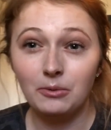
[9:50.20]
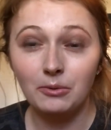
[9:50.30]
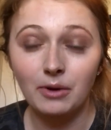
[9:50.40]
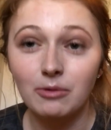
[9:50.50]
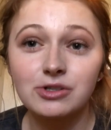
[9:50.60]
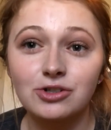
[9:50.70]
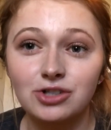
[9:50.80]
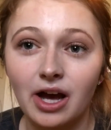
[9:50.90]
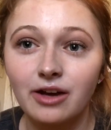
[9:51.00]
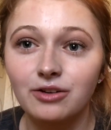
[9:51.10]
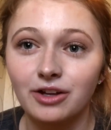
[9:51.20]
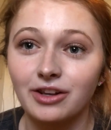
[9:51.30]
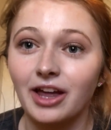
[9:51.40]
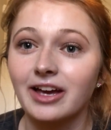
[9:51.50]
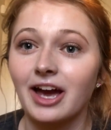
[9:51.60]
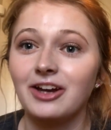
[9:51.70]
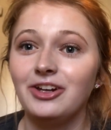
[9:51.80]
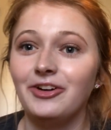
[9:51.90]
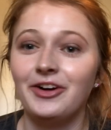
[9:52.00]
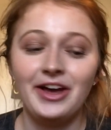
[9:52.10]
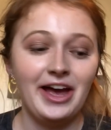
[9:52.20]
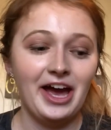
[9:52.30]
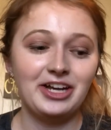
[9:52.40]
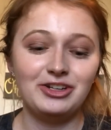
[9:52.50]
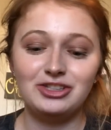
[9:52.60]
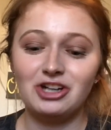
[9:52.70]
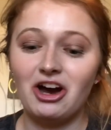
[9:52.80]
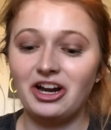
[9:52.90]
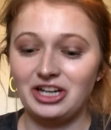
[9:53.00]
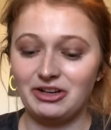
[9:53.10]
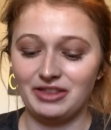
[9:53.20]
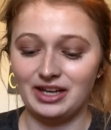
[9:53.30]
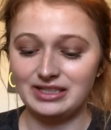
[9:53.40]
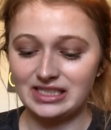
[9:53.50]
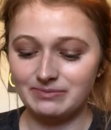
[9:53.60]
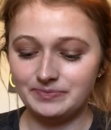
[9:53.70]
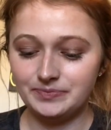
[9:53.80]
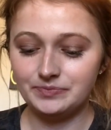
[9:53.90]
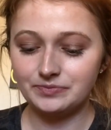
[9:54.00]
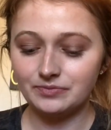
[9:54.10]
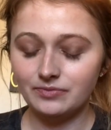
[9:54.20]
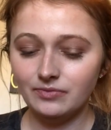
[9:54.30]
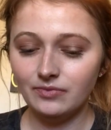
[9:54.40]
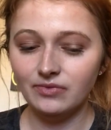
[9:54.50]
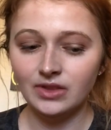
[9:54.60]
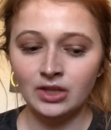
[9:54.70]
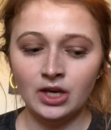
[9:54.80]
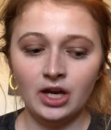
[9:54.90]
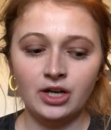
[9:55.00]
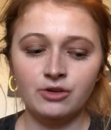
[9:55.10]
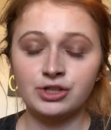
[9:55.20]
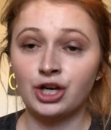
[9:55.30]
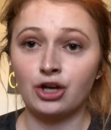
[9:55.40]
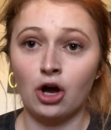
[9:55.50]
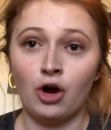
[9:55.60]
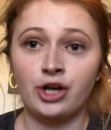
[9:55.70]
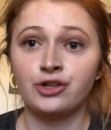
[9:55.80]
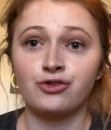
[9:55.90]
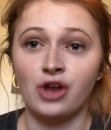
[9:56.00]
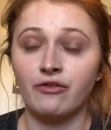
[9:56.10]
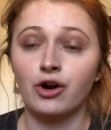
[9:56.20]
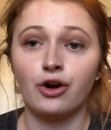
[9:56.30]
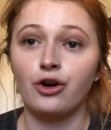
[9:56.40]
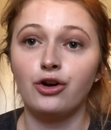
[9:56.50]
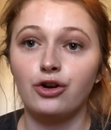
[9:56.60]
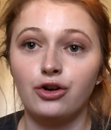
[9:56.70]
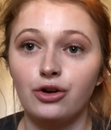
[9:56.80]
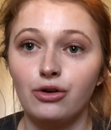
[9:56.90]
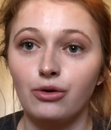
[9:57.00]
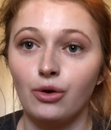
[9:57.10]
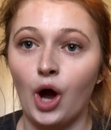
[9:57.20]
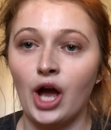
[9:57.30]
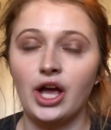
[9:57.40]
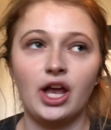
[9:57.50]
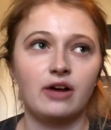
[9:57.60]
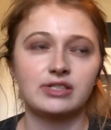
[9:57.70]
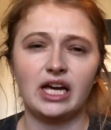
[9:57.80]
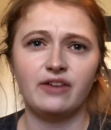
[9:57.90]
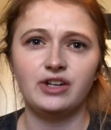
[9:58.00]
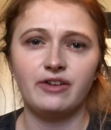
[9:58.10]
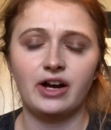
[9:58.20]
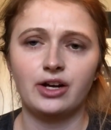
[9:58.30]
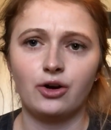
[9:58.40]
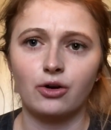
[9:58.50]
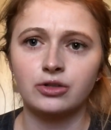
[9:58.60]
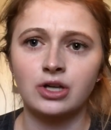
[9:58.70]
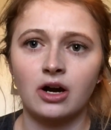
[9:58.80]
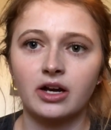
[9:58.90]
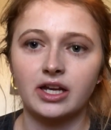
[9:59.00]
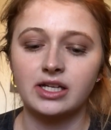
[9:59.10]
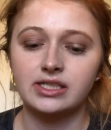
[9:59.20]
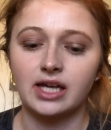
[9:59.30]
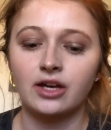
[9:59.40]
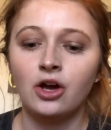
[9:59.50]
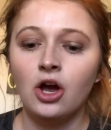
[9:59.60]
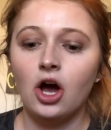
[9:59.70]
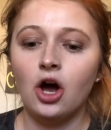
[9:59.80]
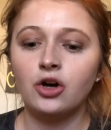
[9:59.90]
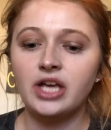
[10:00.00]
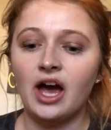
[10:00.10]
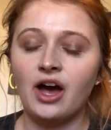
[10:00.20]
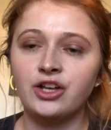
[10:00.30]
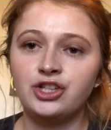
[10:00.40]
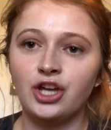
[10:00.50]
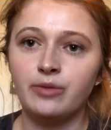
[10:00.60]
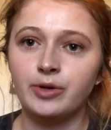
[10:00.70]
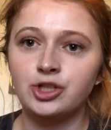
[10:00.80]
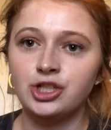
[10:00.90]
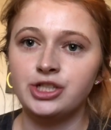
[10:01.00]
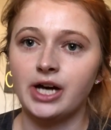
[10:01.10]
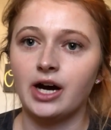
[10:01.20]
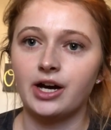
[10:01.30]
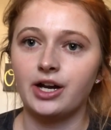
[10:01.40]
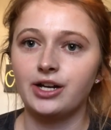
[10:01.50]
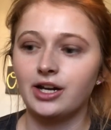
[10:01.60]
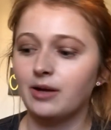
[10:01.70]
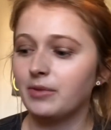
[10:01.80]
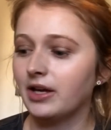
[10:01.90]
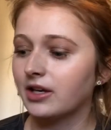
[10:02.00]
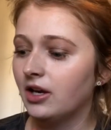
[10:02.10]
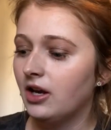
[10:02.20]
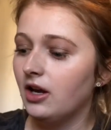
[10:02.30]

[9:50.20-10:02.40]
where was your childhood? Like, how do you not know this? And he was like, oh, I just never knew. And I was like, have you never had a girl dog? And he's like, oh yeah, I did, but she died. And I'm like,